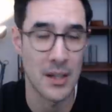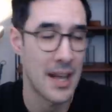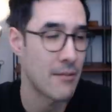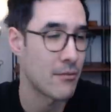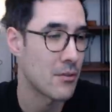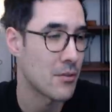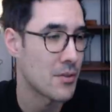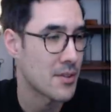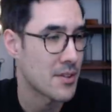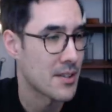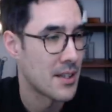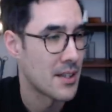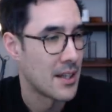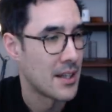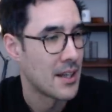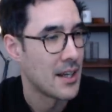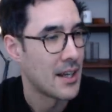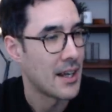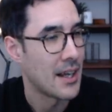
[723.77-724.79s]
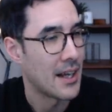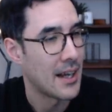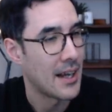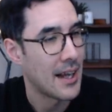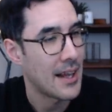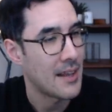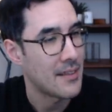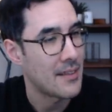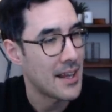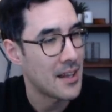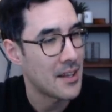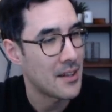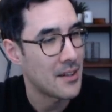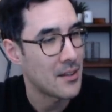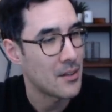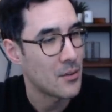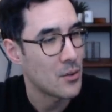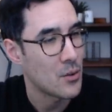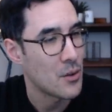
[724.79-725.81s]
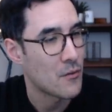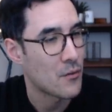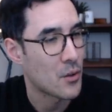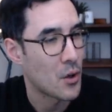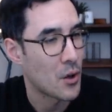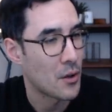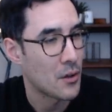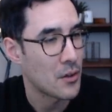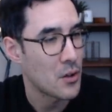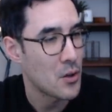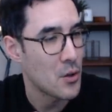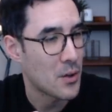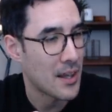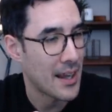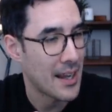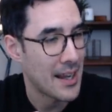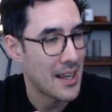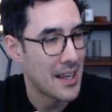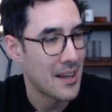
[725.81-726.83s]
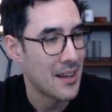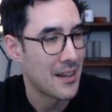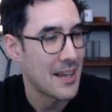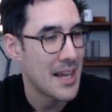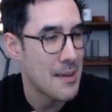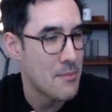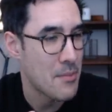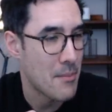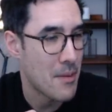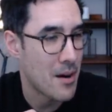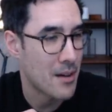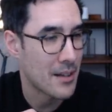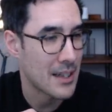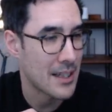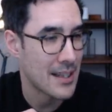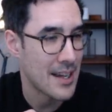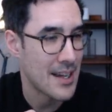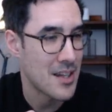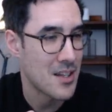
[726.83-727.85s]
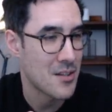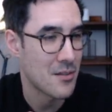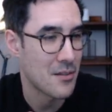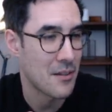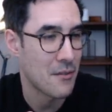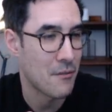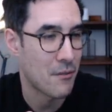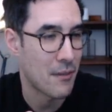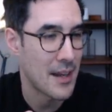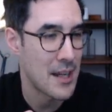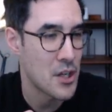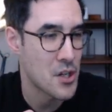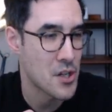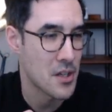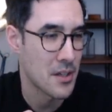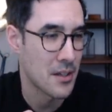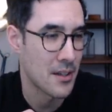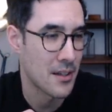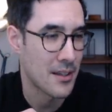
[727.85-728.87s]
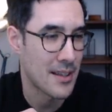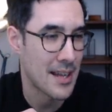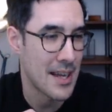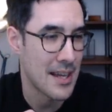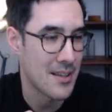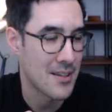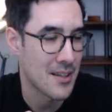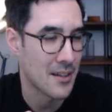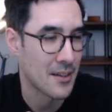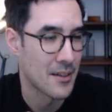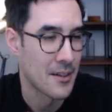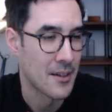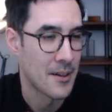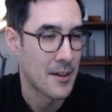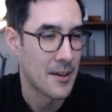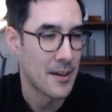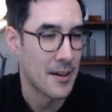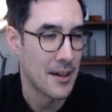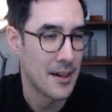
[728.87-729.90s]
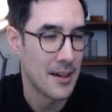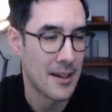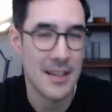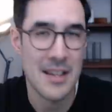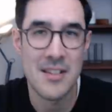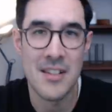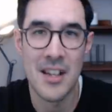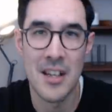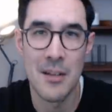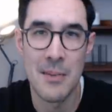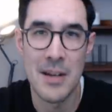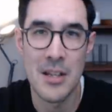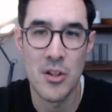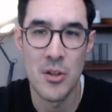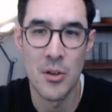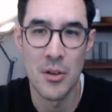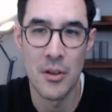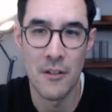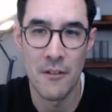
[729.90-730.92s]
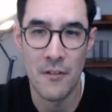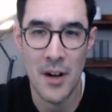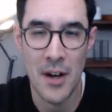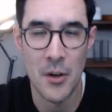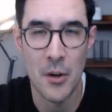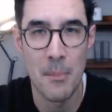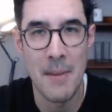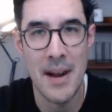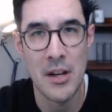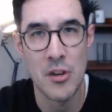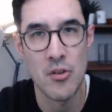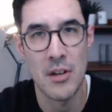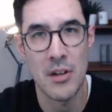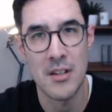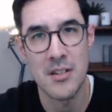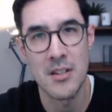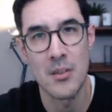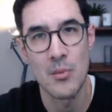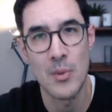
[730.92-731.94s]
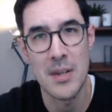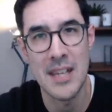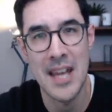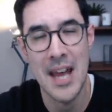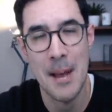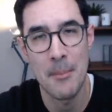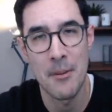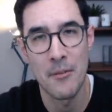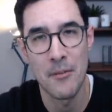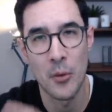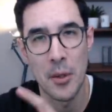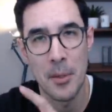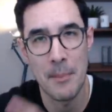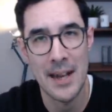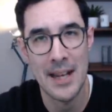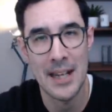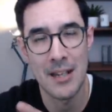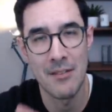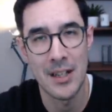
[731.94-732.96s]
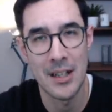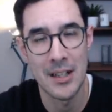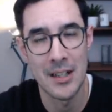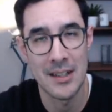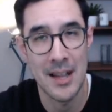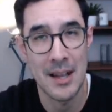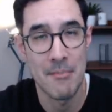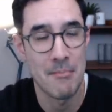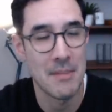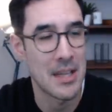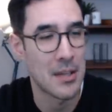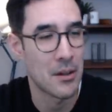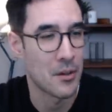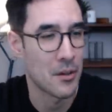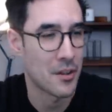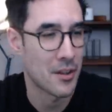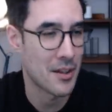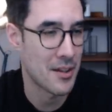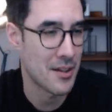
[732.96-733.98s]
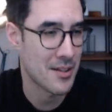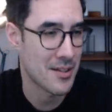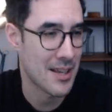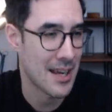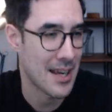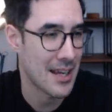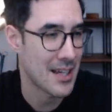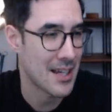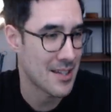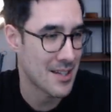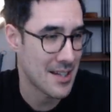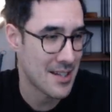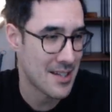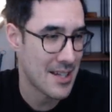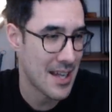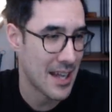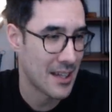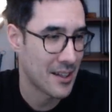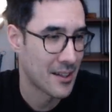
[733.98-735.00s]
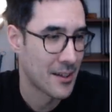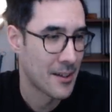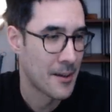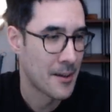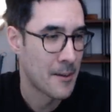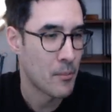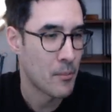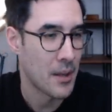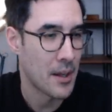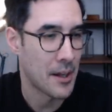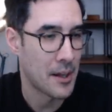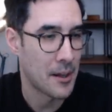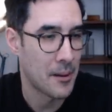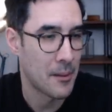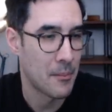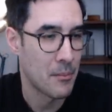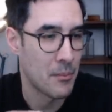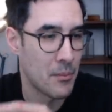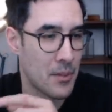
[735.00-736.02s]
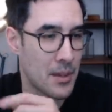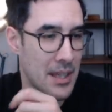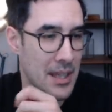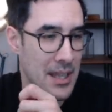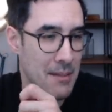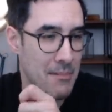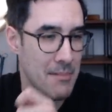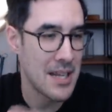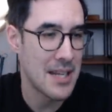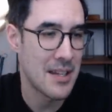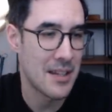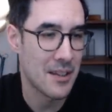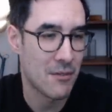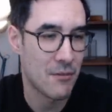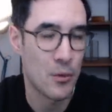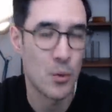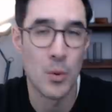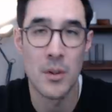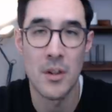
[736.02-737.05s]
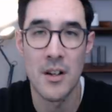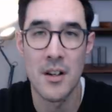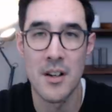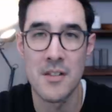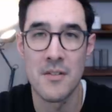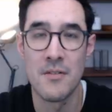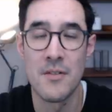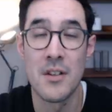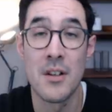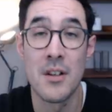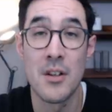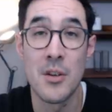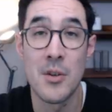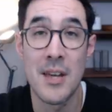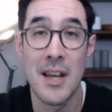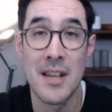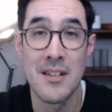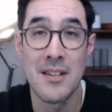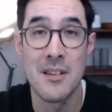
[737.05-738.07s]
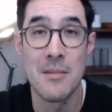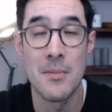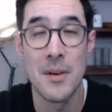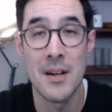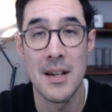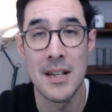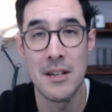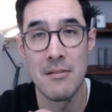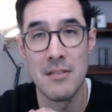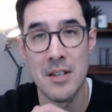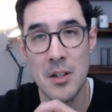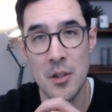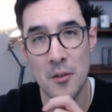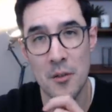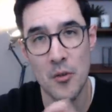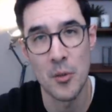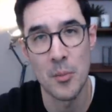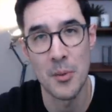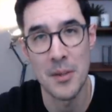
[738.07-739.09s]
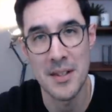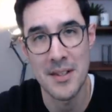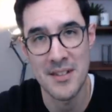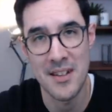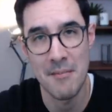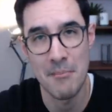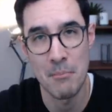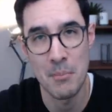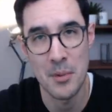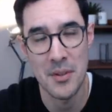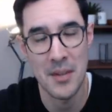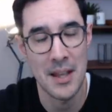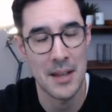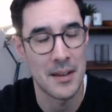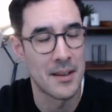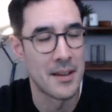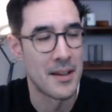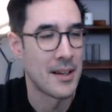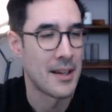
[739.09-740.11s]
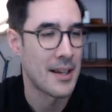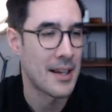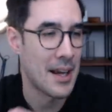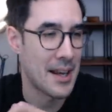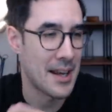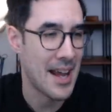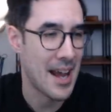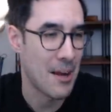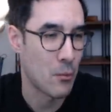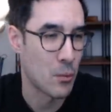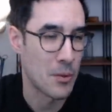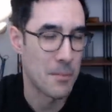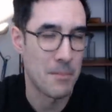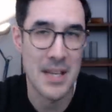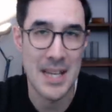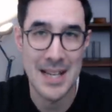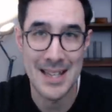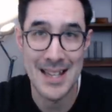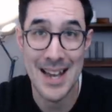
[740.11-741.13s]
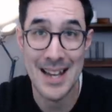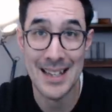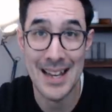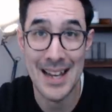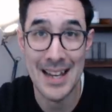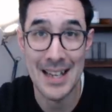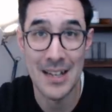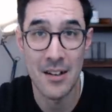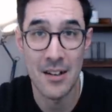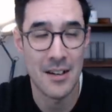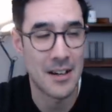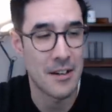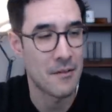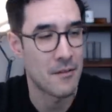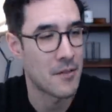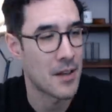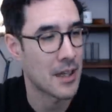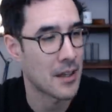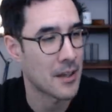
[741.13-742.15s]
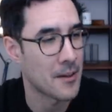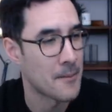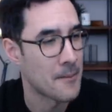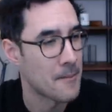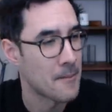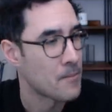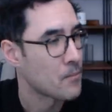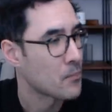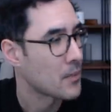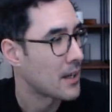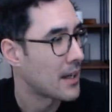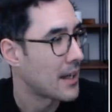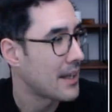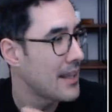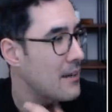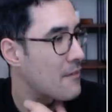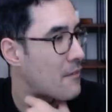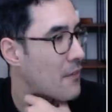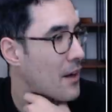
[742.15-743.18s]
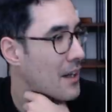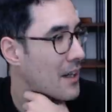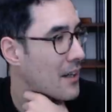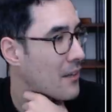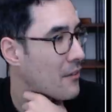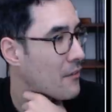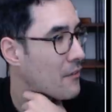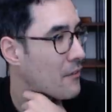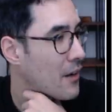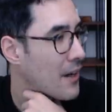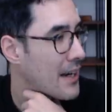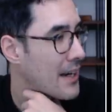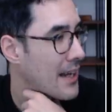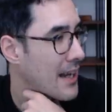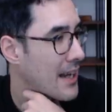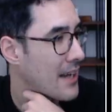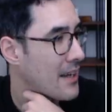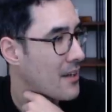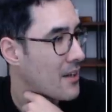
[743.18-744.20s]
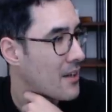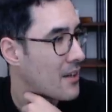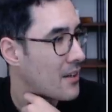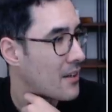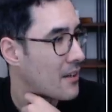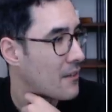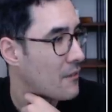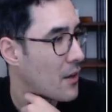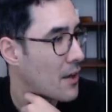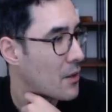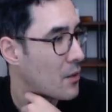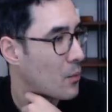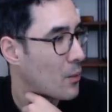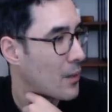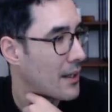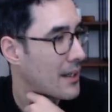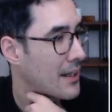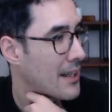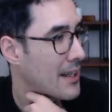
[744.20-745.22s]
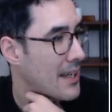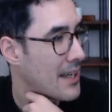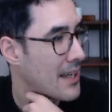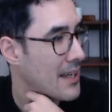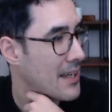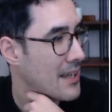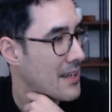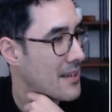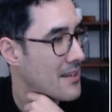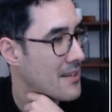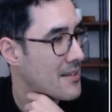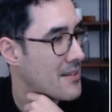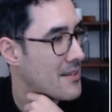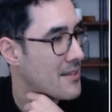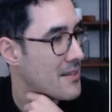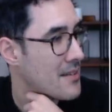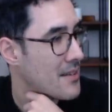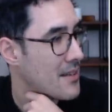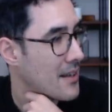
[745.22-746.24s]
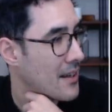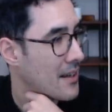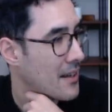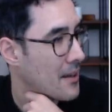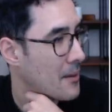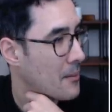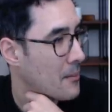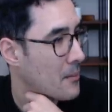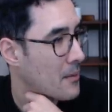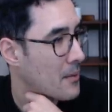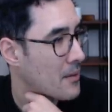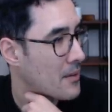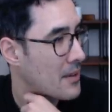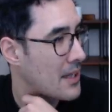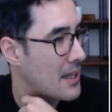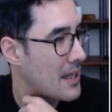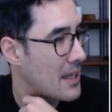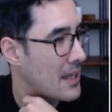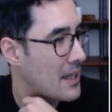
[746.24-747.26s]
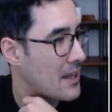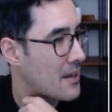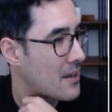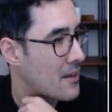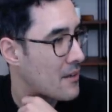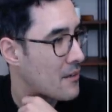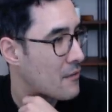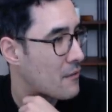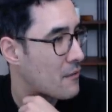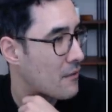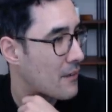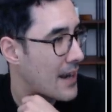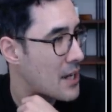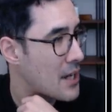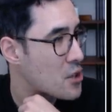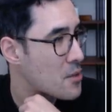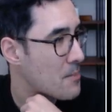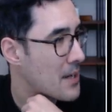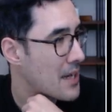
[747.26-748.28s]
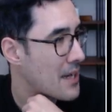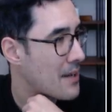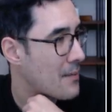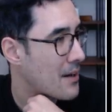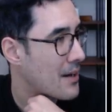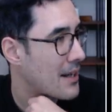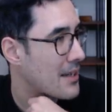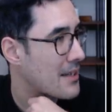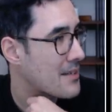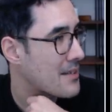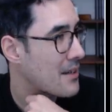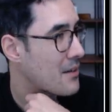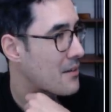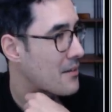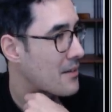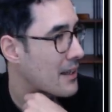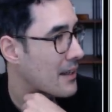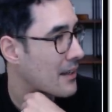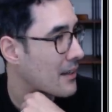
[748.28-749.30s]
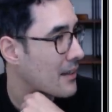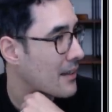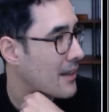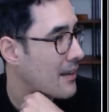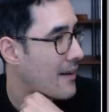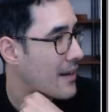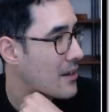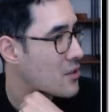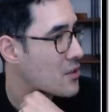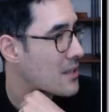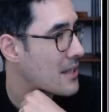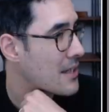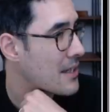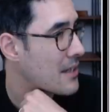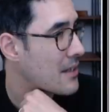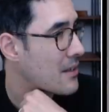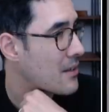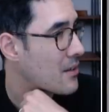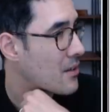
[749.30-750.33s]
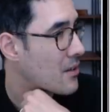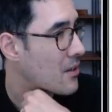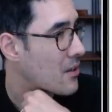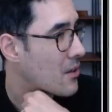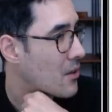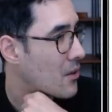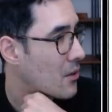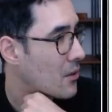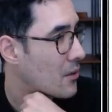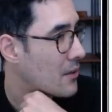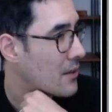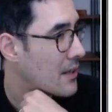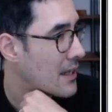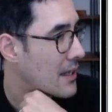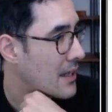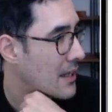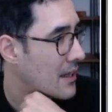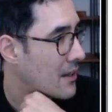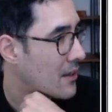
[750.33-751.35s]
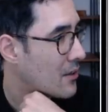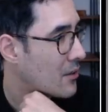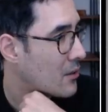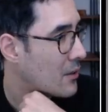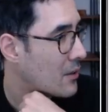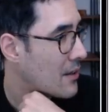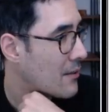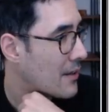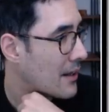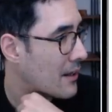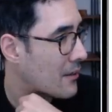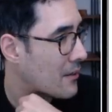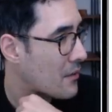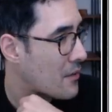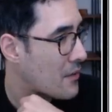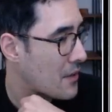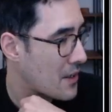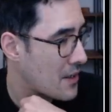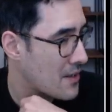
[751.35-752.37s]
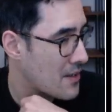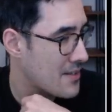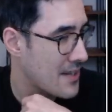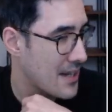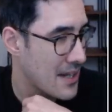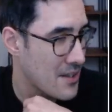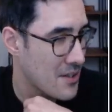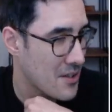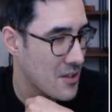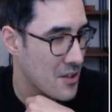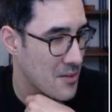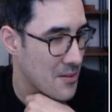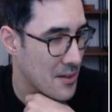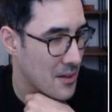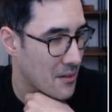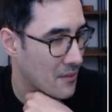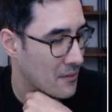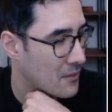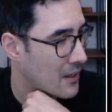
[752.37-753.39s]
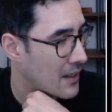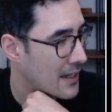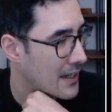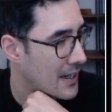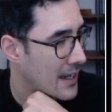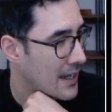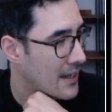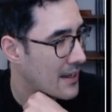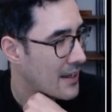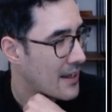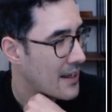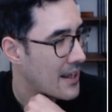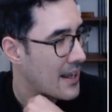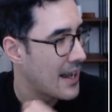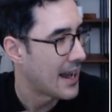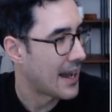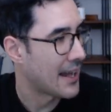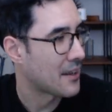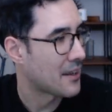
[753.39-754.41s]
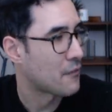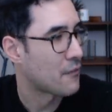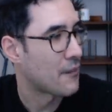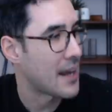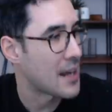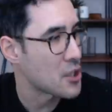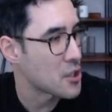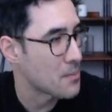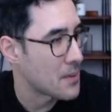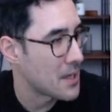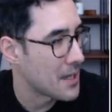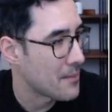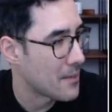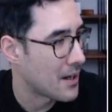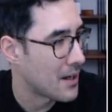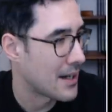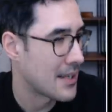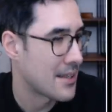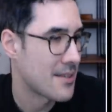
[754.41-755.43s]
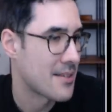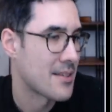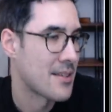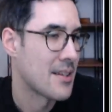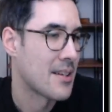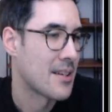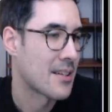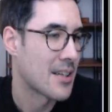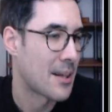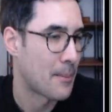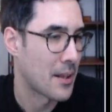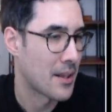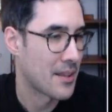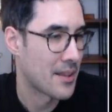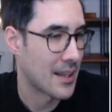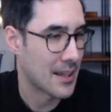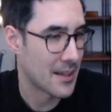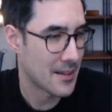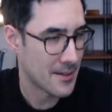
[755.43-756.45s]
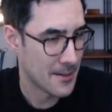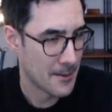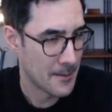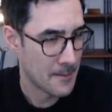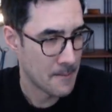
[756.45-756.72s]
levels. Uh, and then you've got UK labour market data and inflation data. Uh, and these are going to be two of the final metrics that we get before the Bank of England then meet on Thursday. And as I said, um, the median forecast for UK CPI year on year is 4.7%, and that would be a decade high figure. And then finally on Friday, the final one is um, the flash PMIs. I don't think they're actually on here, or here we are on Thursday, excuse me, not Friday. And the flash PMIs, a couple of things.